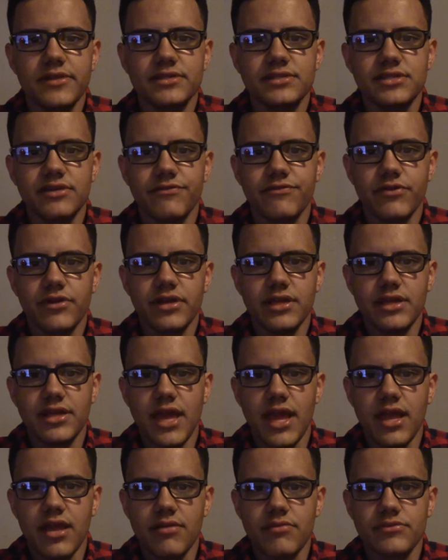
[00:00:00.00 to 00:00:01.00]
different
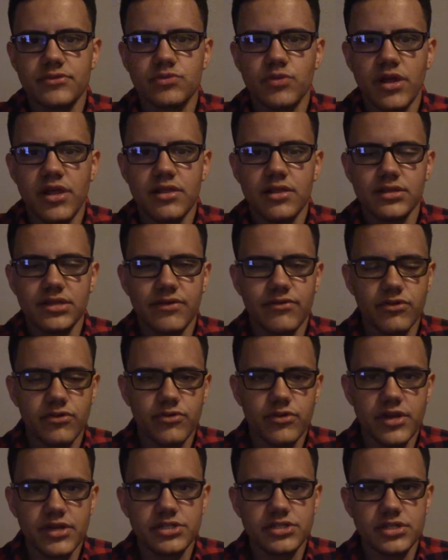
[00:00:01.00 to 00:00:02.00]
games in the level
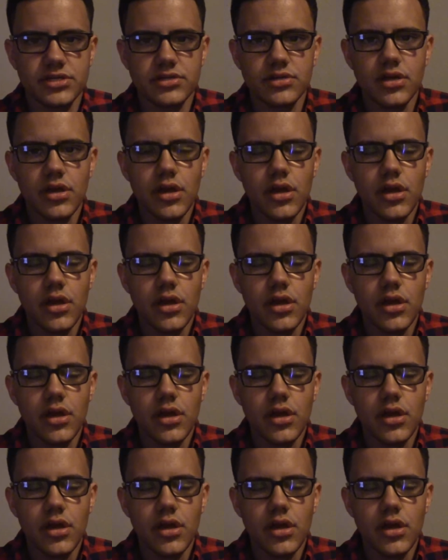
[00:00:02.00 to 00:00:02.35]
creation,